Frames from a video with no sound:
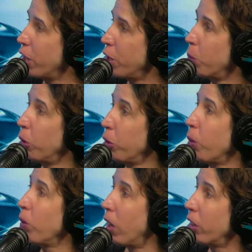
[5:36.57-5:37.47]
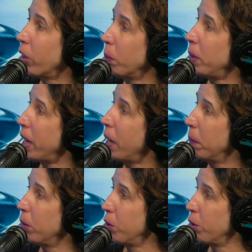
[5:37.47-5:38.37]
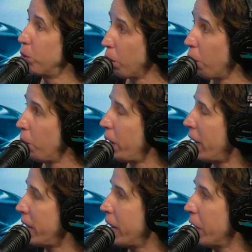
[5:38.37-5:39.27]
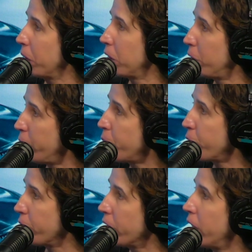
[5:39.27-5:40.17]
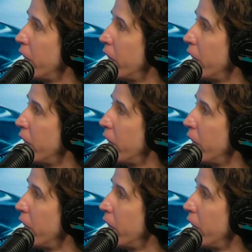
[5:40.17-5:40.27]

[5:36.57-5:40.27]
you will no longer be able to grow any hair in the future